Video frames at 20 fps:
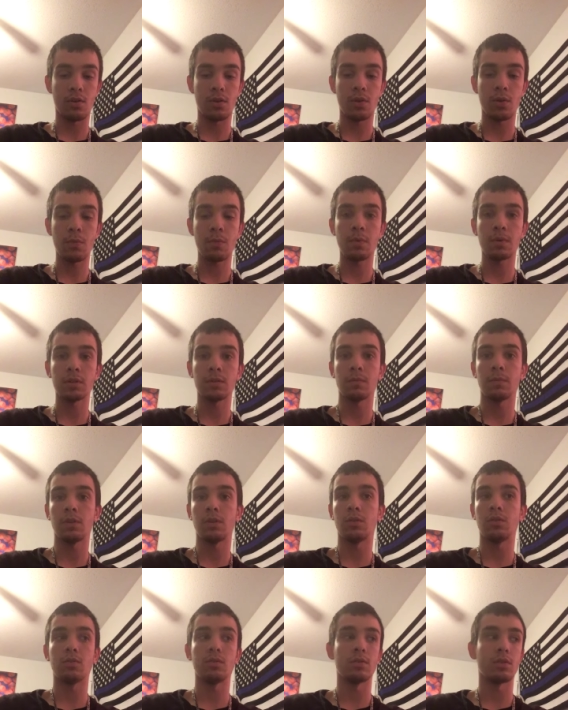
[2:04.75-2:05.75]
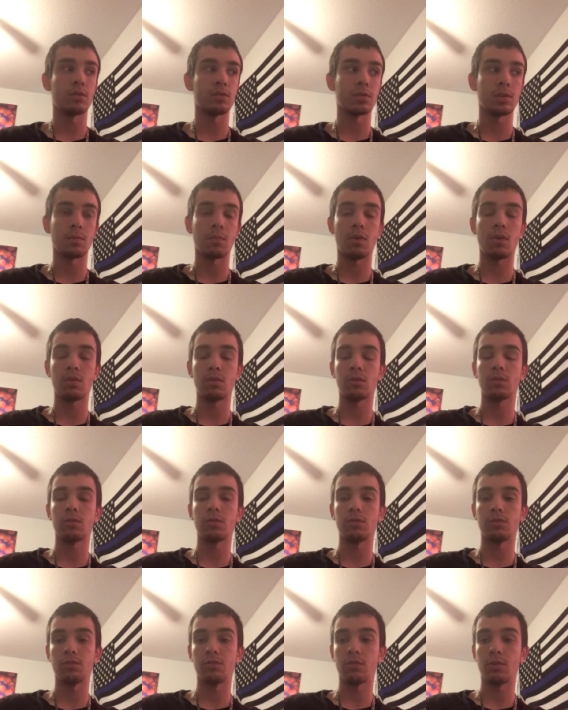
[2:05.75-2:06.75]
you must have been doing some
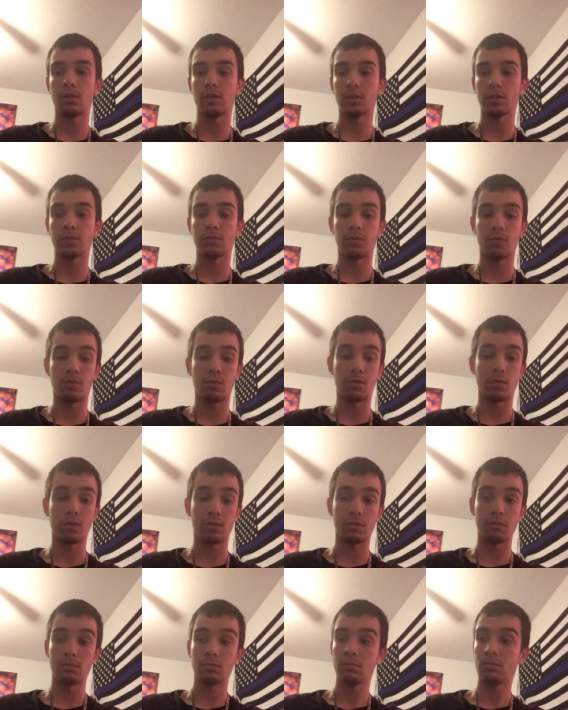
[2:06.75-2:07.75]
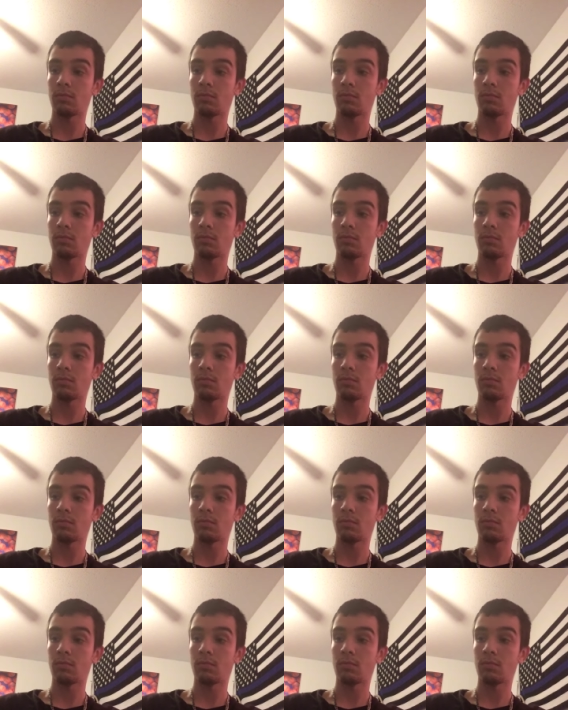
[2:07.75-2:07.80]
hardcore drugs for